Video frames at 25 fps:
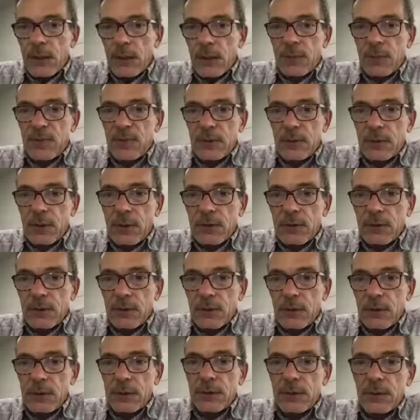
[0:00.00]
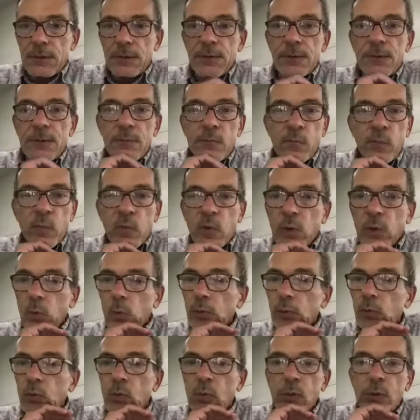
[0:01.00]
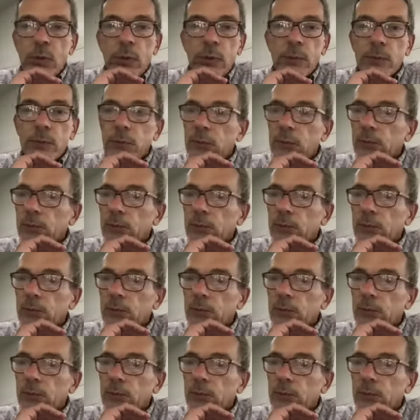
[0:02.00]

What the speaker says: I mean, there were,